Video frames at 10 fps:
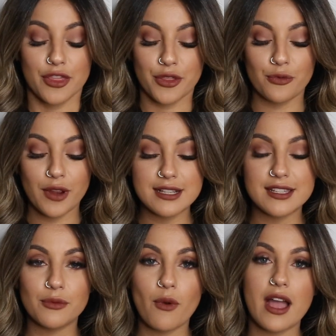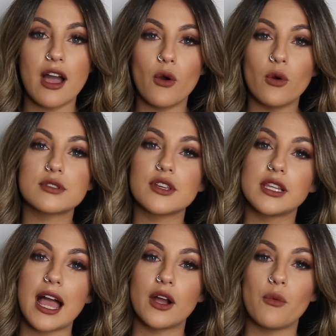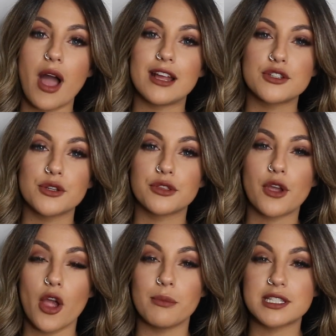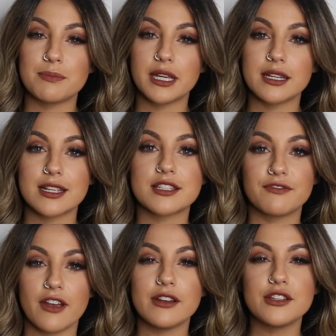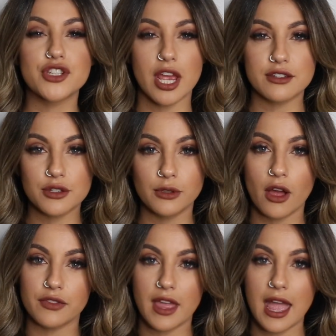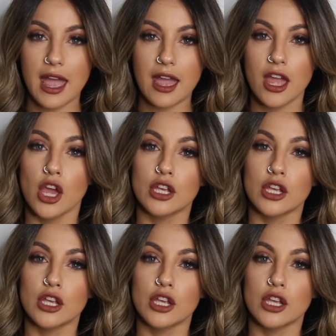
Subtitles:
The reason why I also like a wide tooth comb is because it's very gentle on the hair.